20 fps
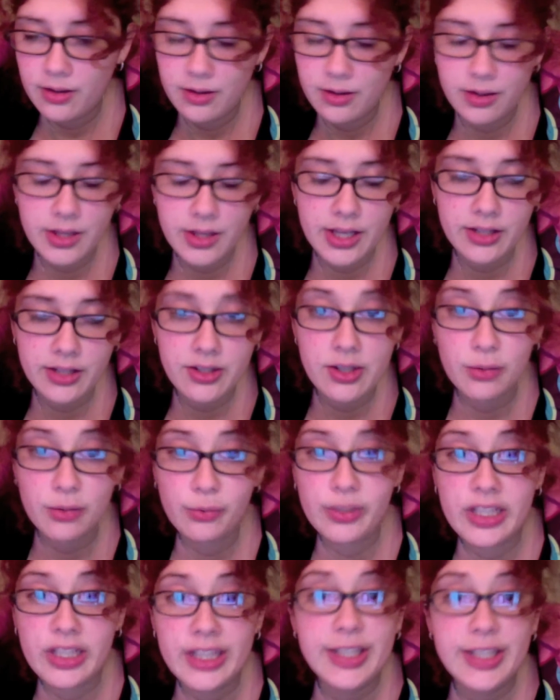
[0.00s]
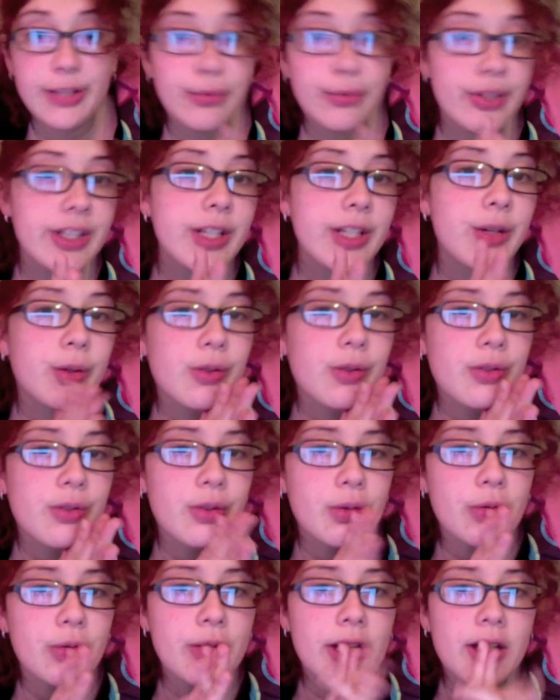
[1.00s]
That's the really, really old school
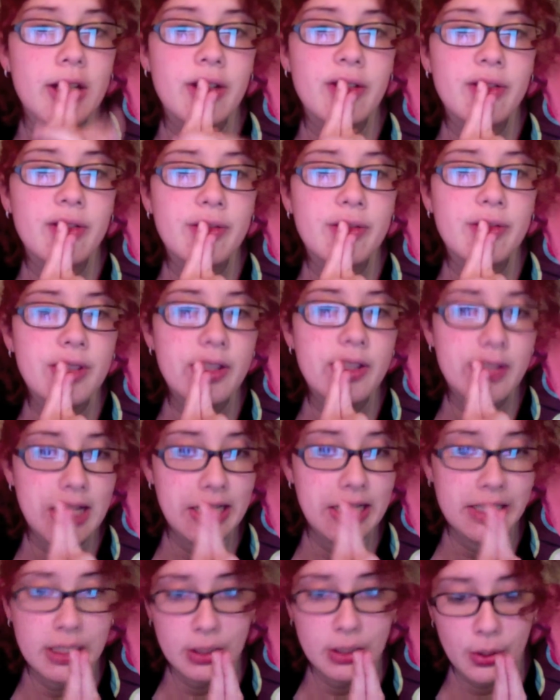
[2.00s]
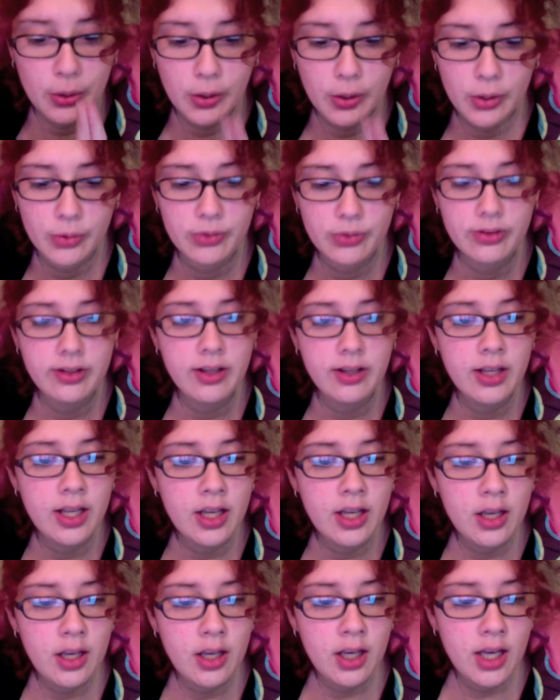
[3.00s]
way of designing logos.
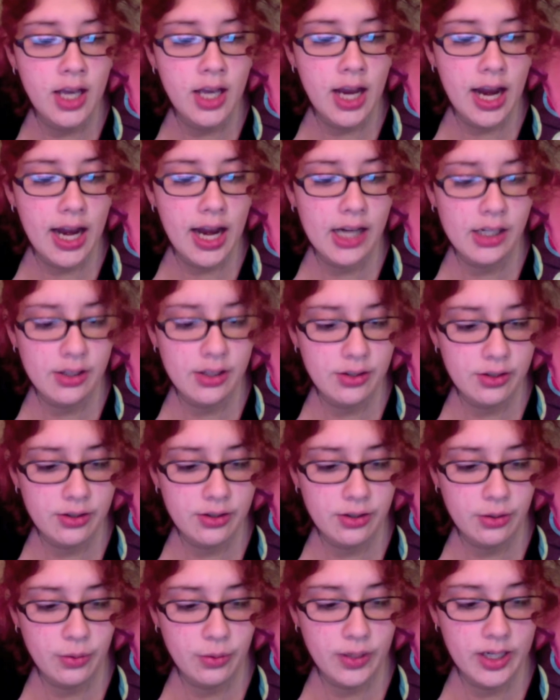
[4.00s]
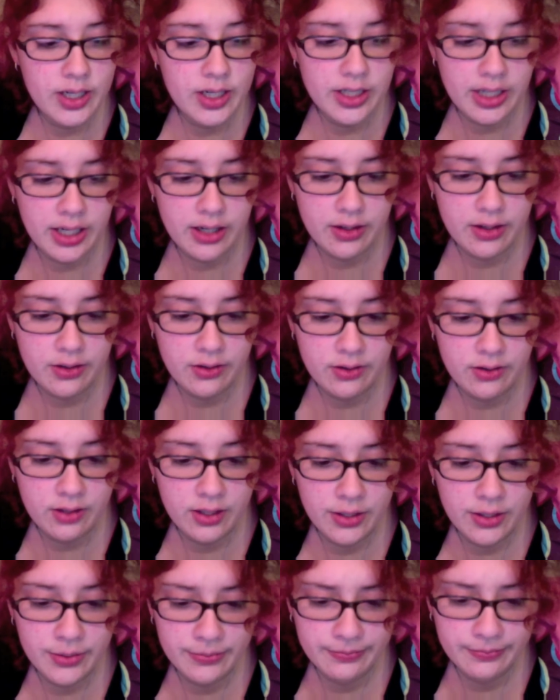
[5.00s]
And it's just a way to get us
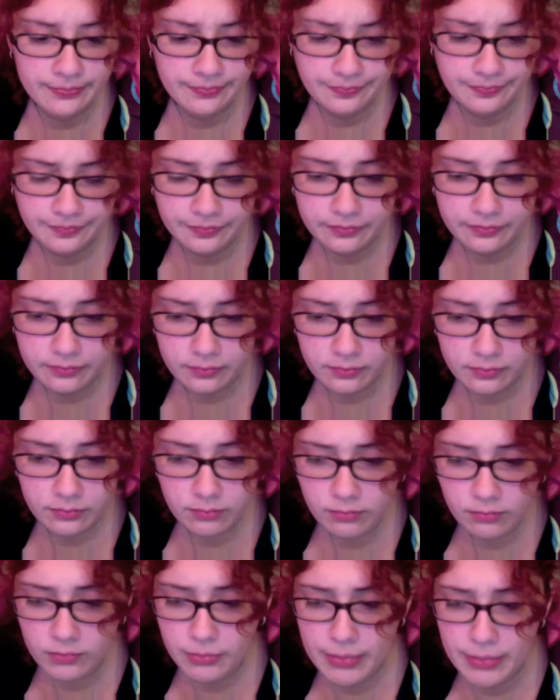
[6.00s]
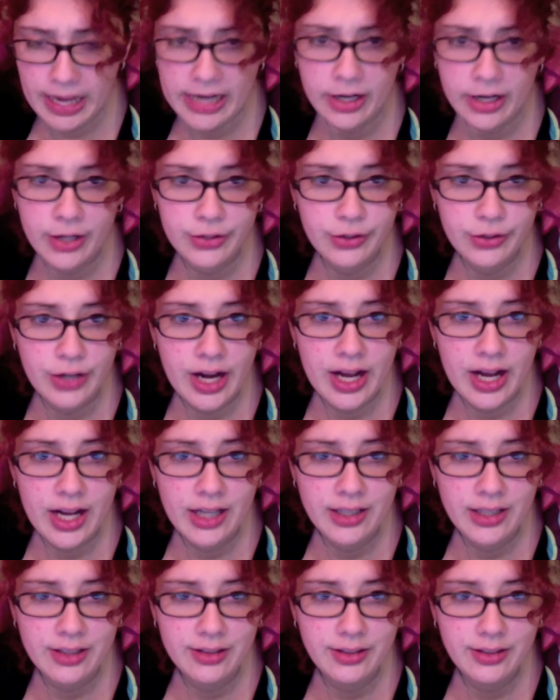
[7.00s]
back on
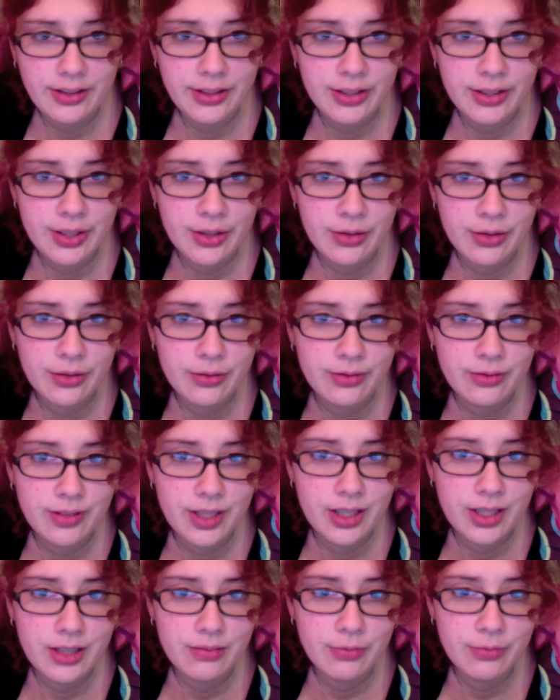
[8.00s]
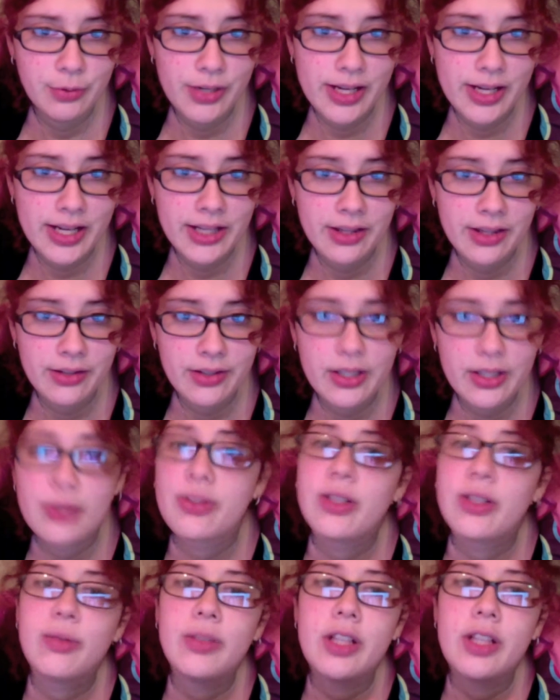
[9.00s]
track, you know, regain the skills
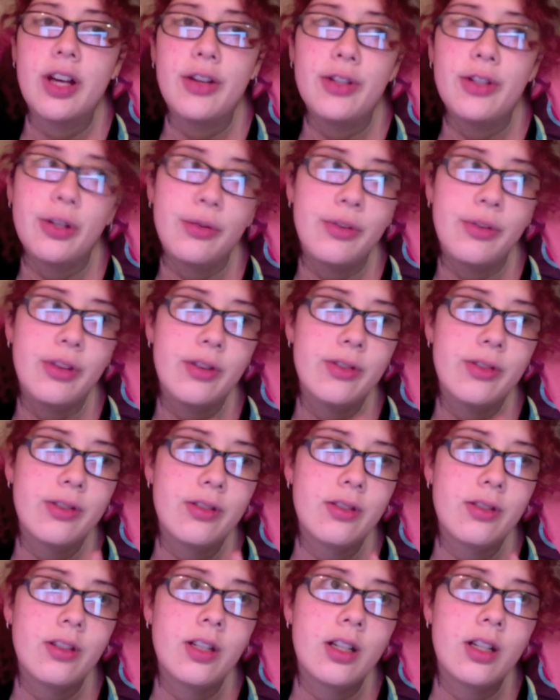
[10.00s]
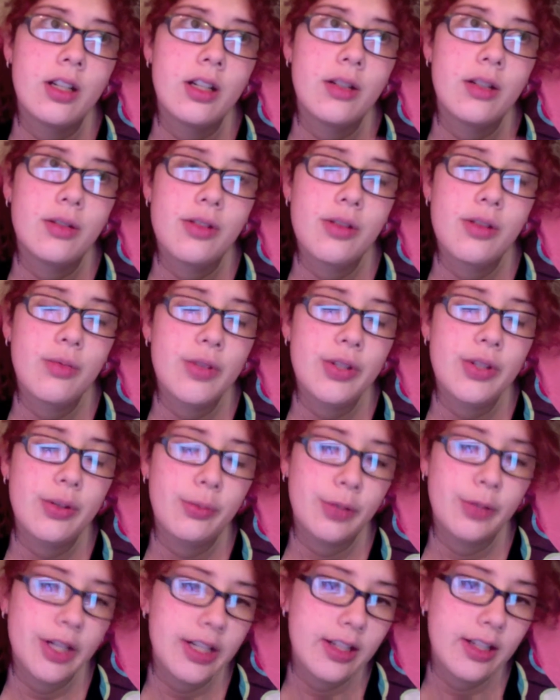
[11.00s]
that we lost over the winter
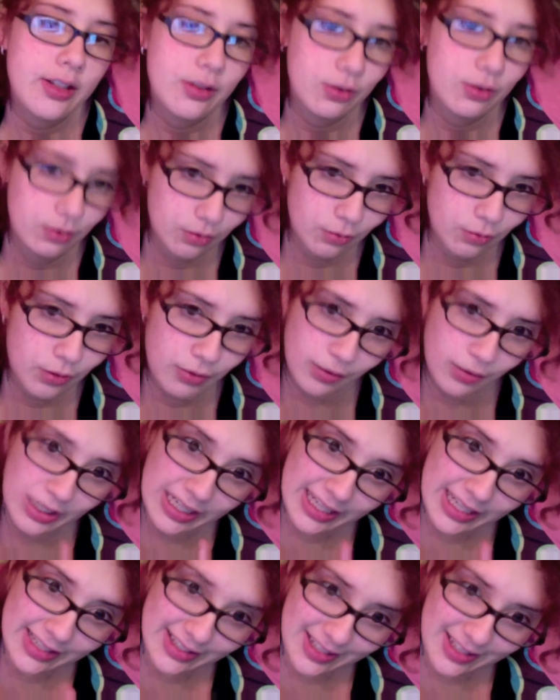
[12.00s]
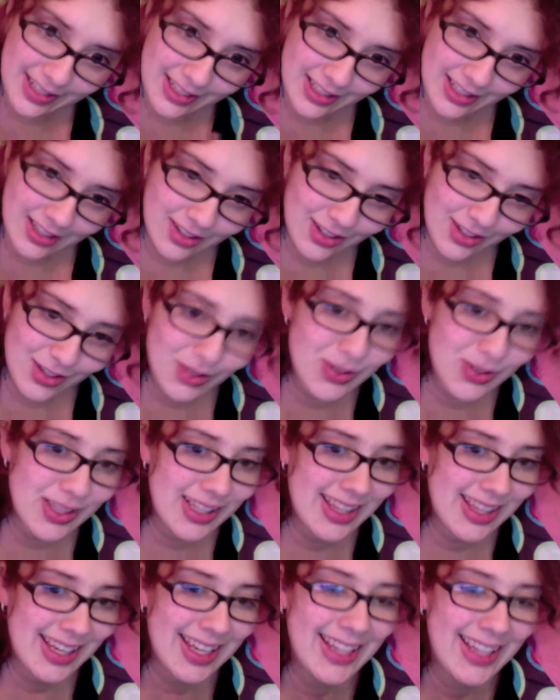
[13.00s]
break because we were lazy and didn't do
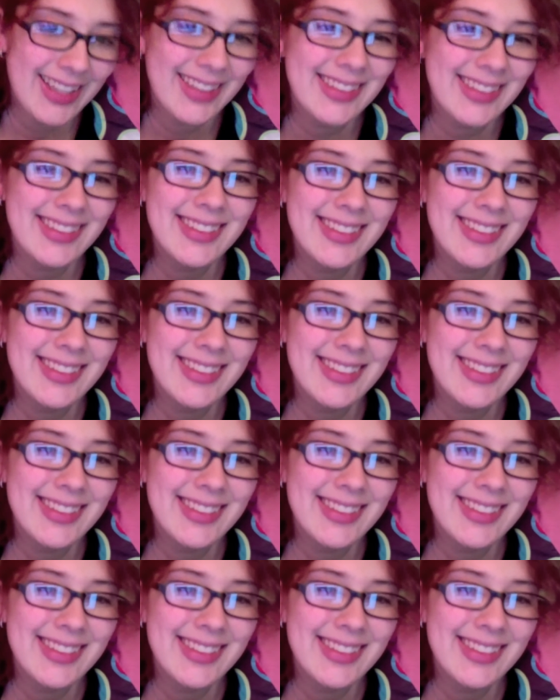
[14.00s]
anything.